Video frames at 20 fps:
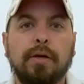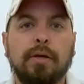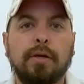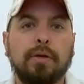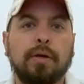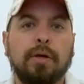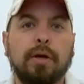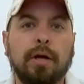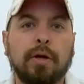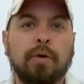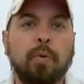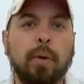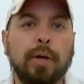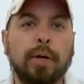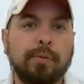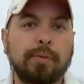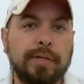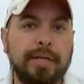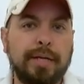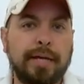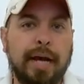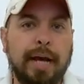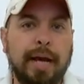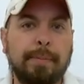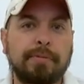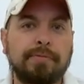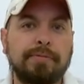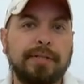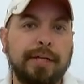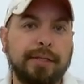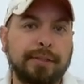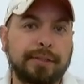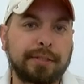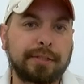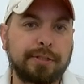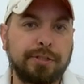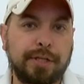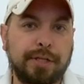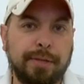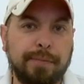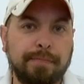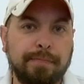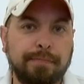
A quick recap of delta G.